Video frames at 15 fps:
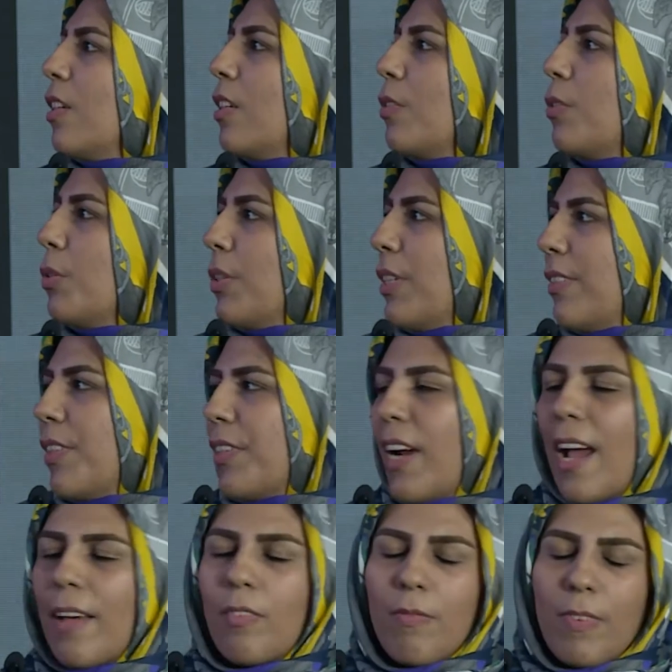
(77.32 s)
to
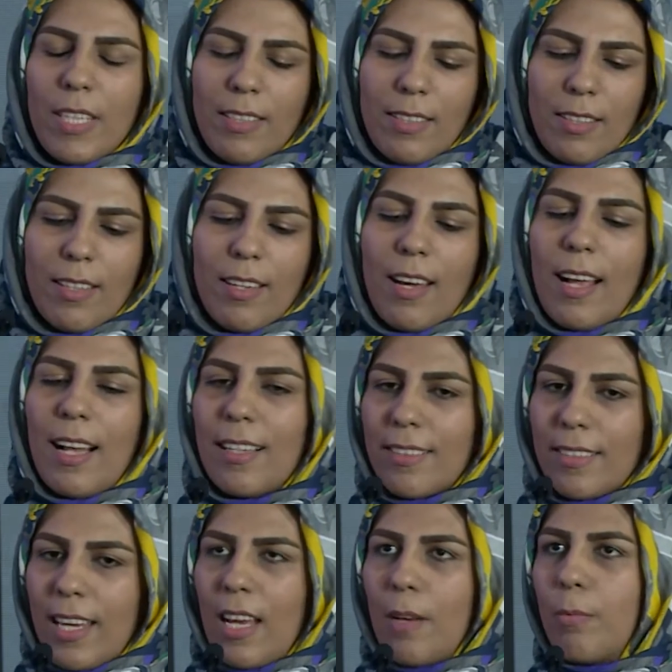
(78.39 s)
interact with
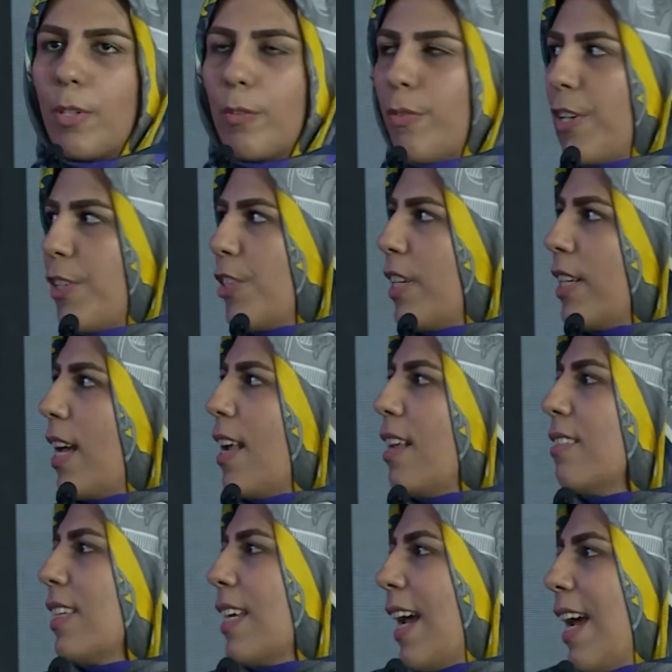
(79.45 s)
healthcare
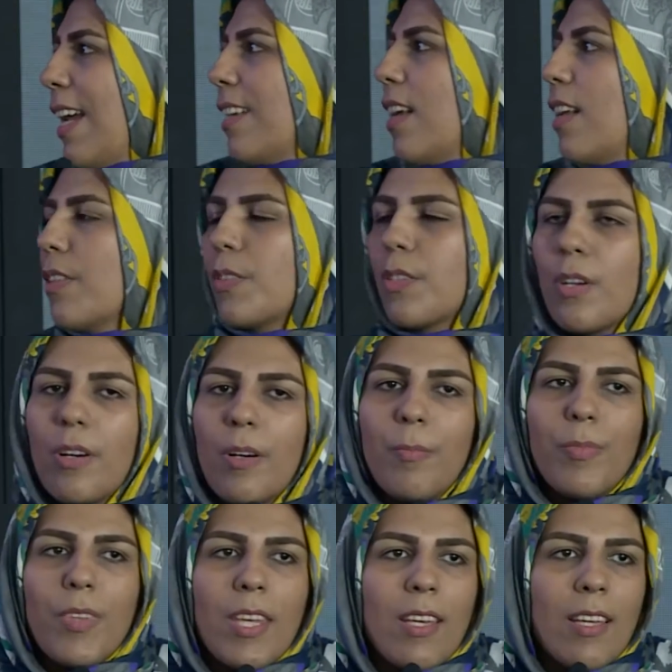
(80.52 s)
professionals and also
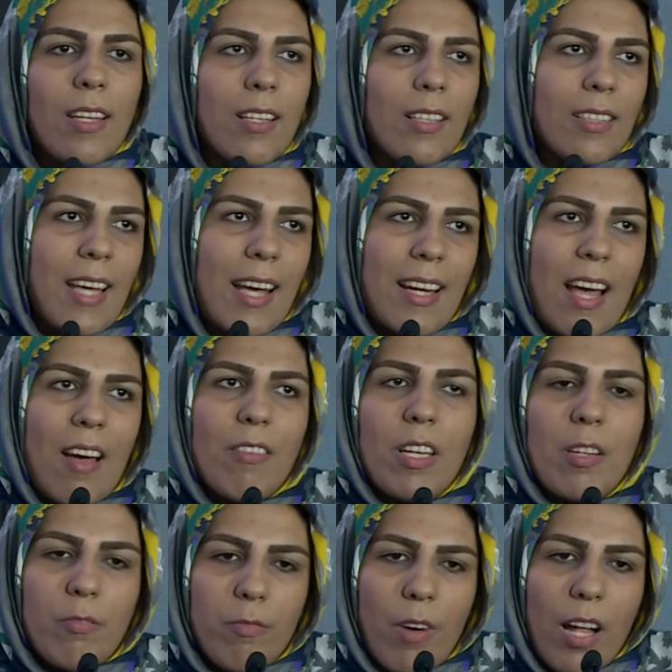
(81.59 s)
can have
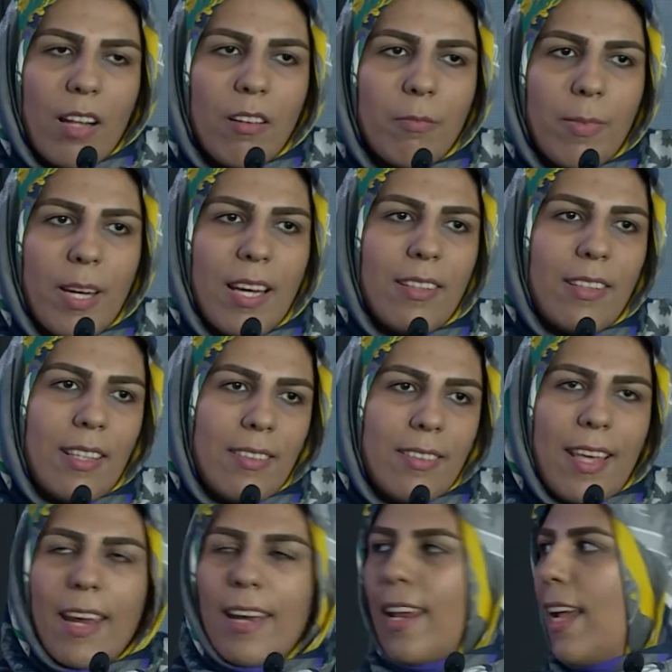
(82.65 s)
involvement in
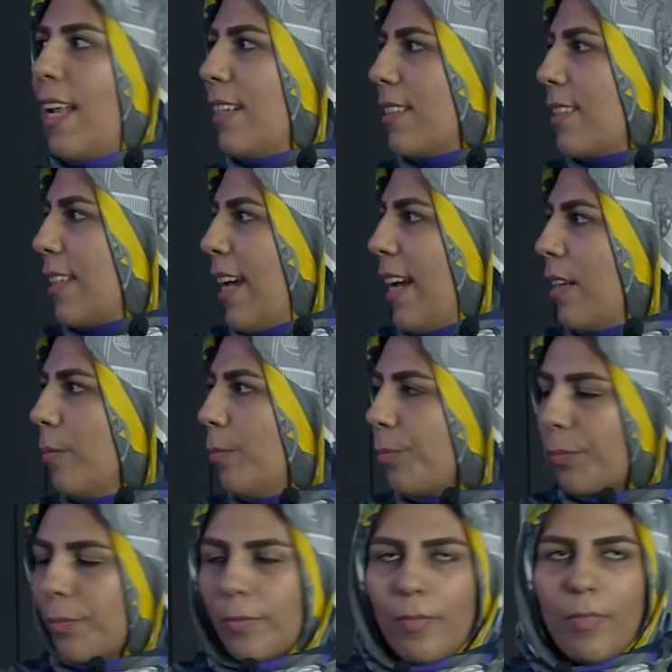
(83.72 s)
their healthcare.
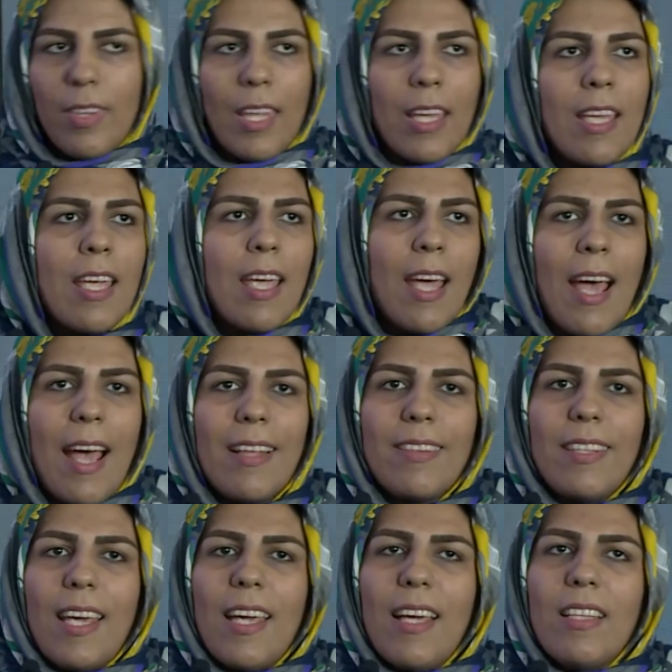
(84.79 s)
At
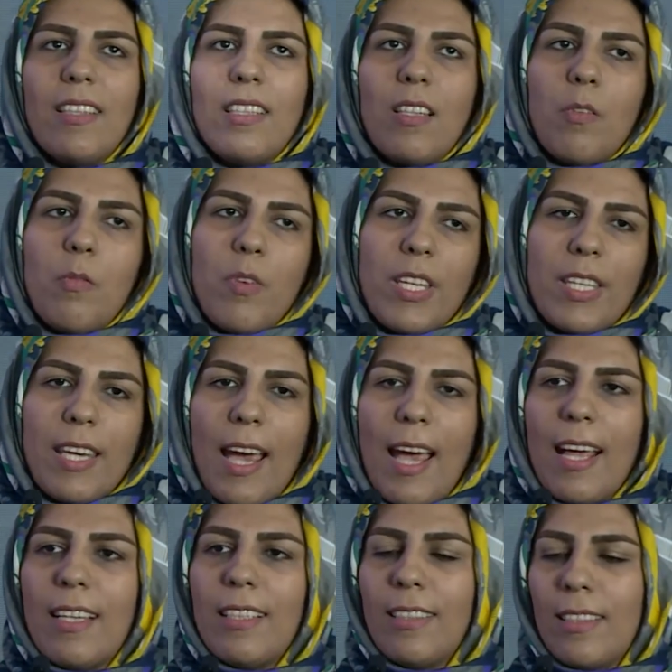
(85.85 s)
the end, we
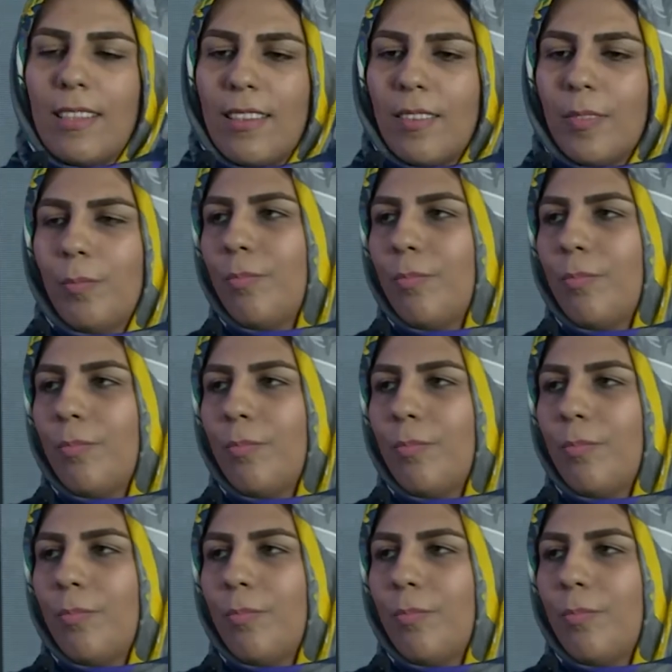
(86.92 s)
can